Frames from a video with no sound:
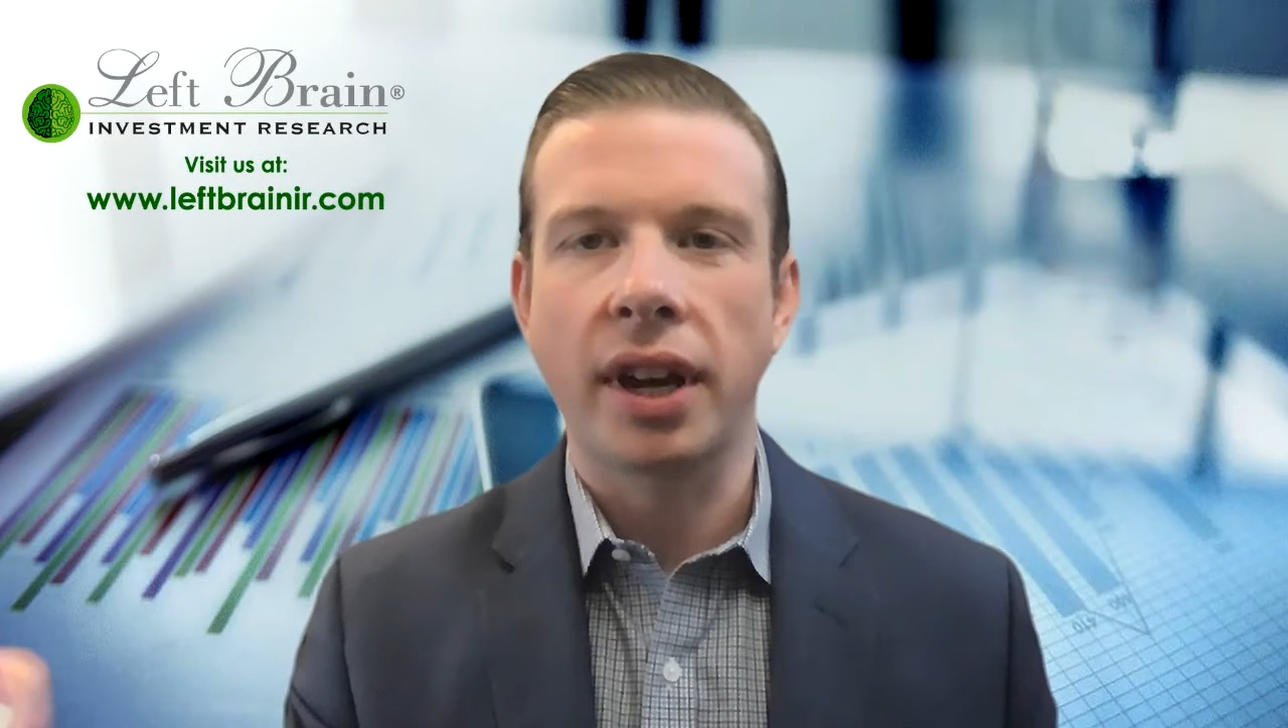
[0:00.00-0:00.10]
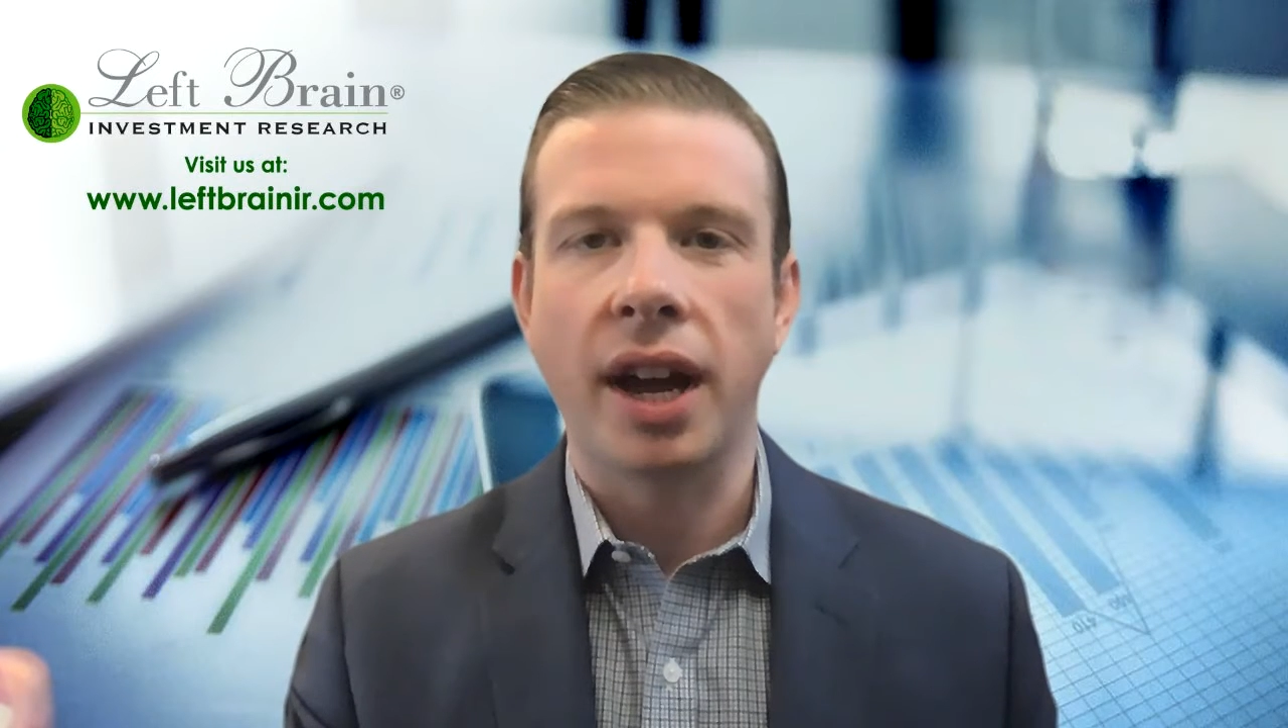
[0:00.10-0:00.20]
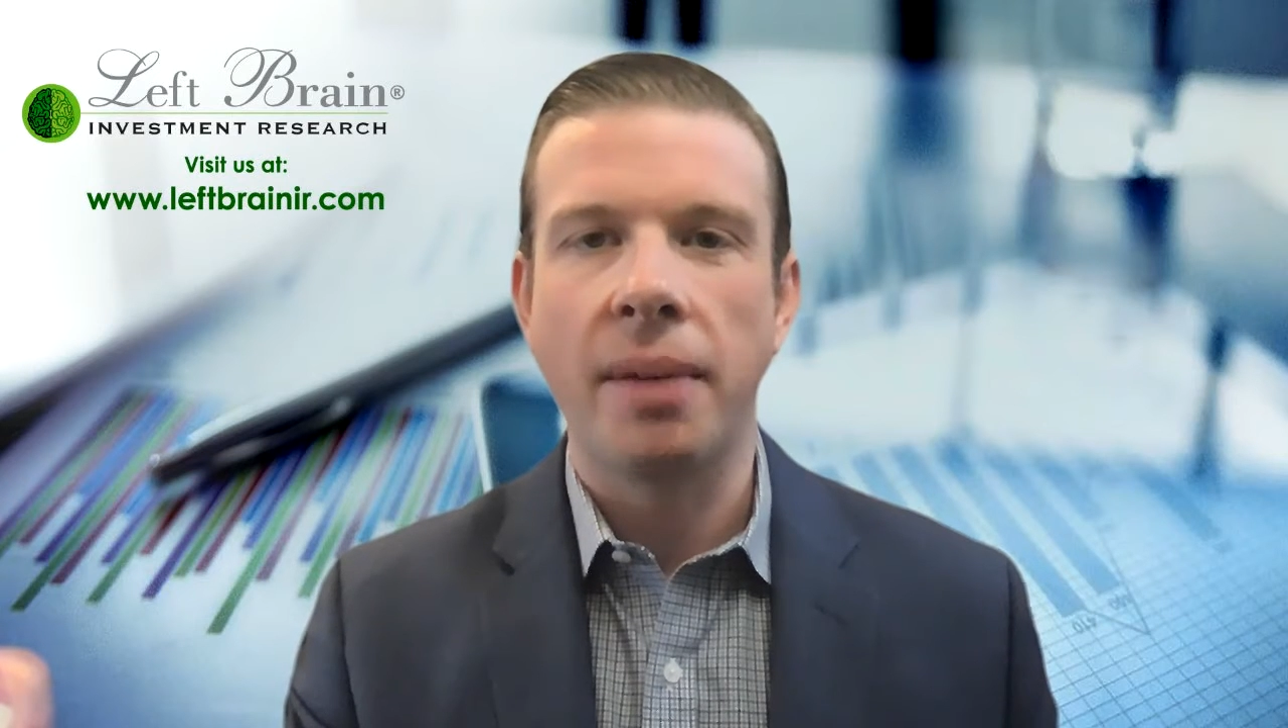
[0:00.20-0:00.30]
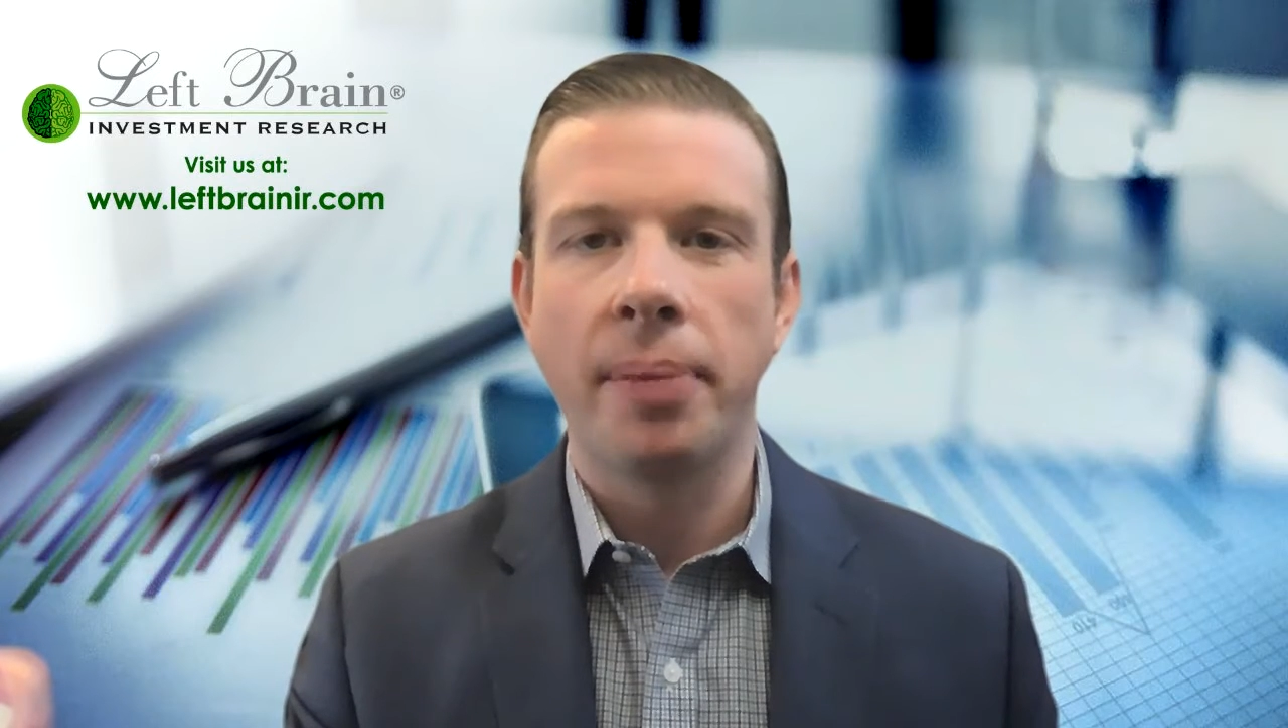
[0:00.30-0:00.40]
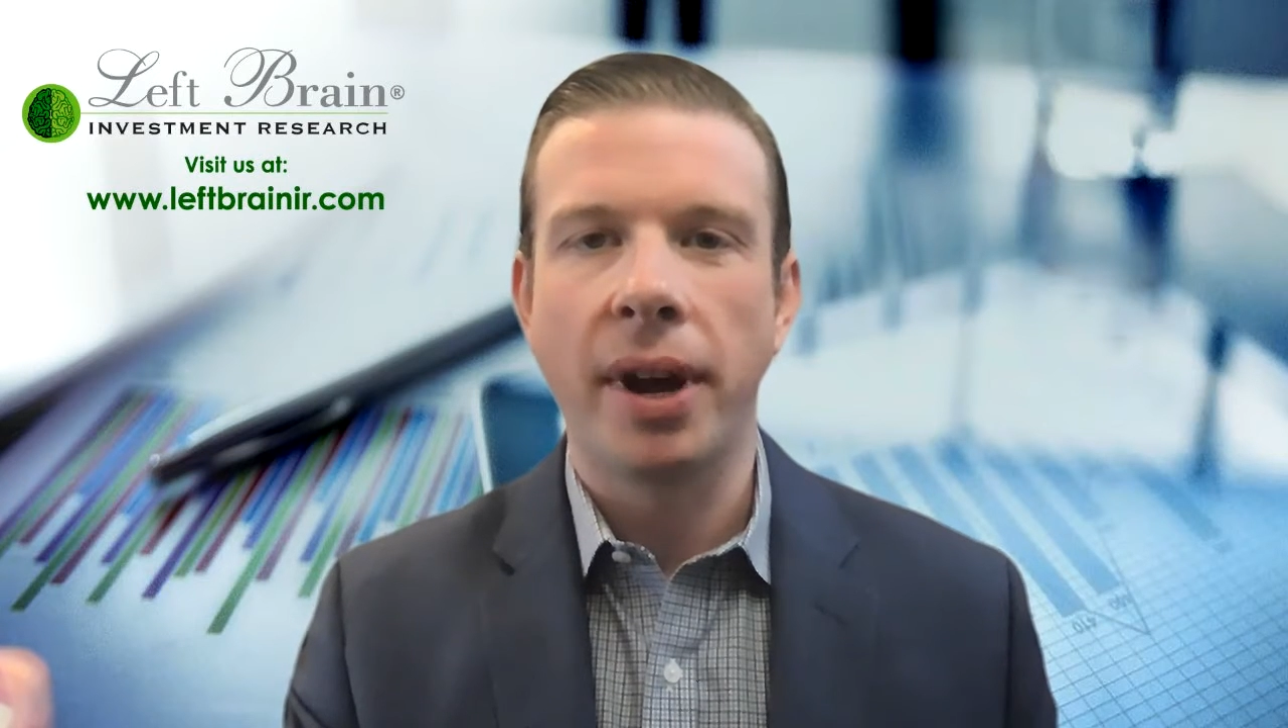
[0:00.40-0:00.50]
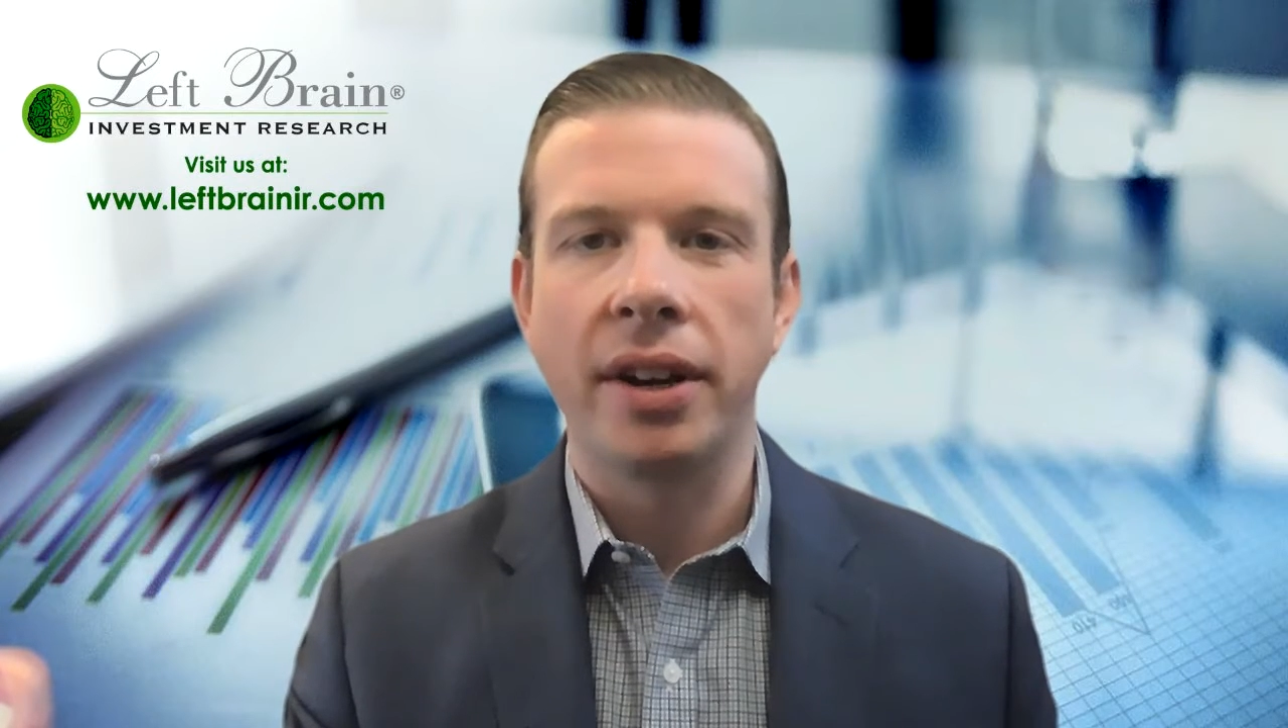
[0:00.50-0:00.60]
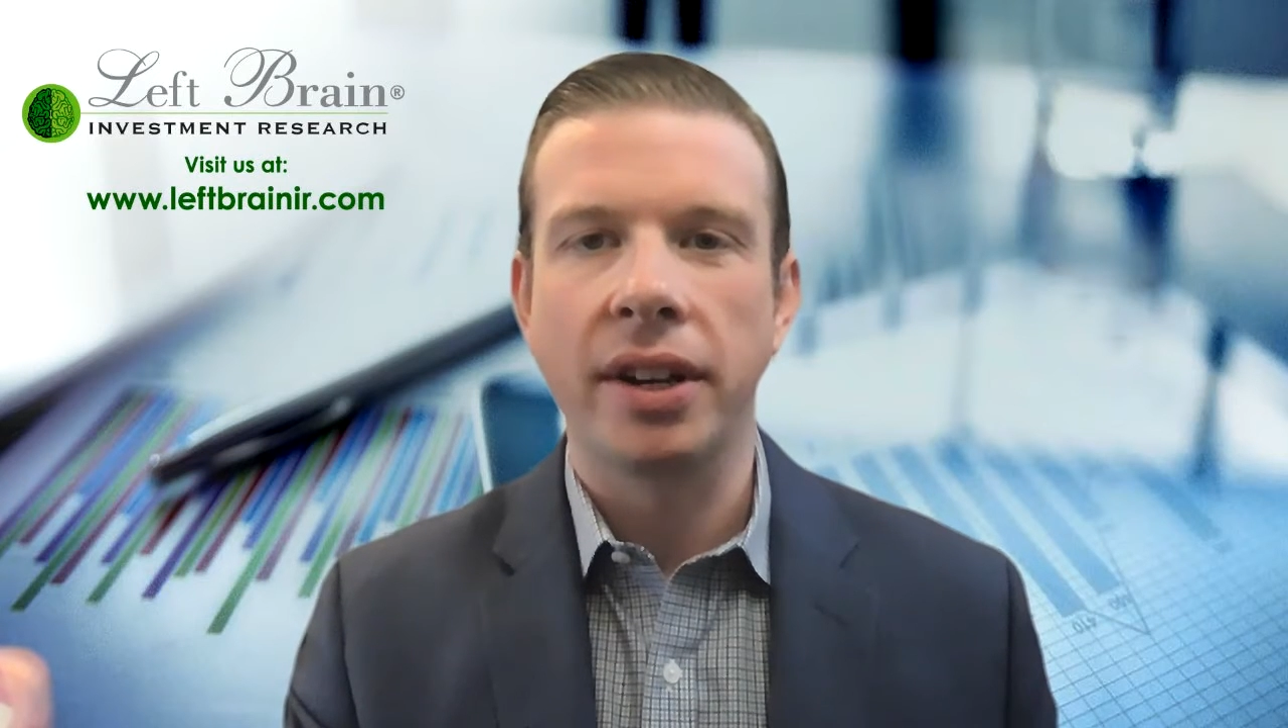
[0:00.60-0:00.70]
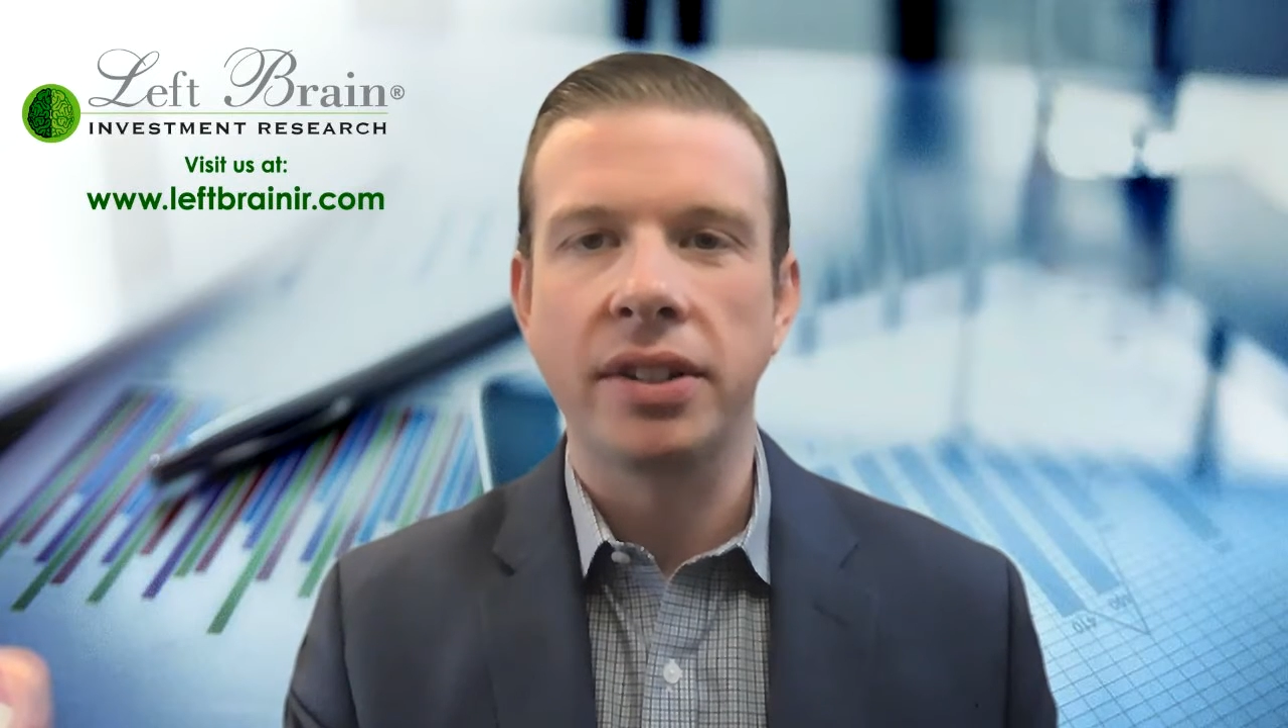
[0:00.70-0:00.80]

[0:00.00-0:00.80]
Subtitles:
compounding